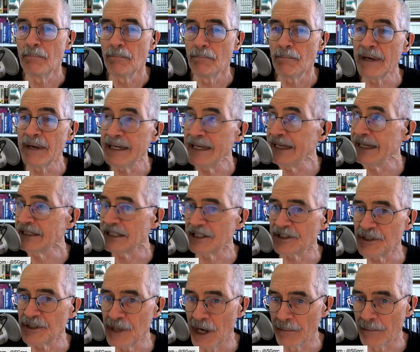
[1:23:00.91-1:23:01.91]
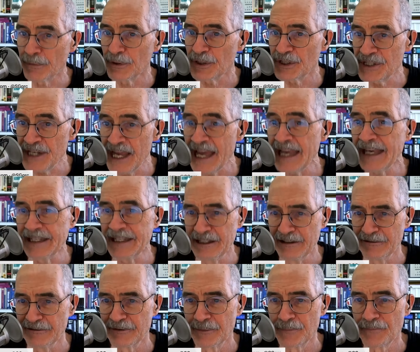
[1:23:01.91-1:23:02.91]
meaning that the number is
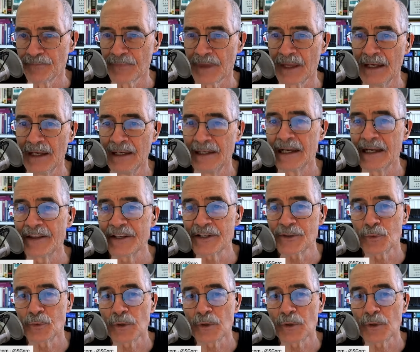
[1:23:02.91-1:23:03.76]
negative. Now, this